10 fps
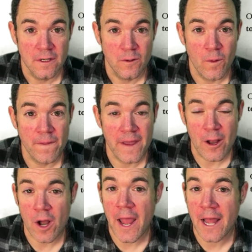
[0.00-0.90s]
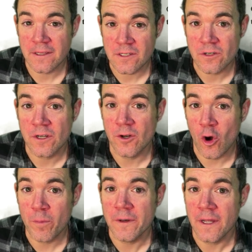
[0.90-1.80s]
when they answer an
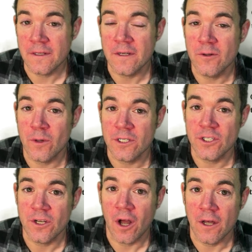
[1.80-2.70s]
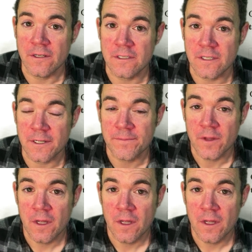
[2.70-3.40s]
open-ended question honestly.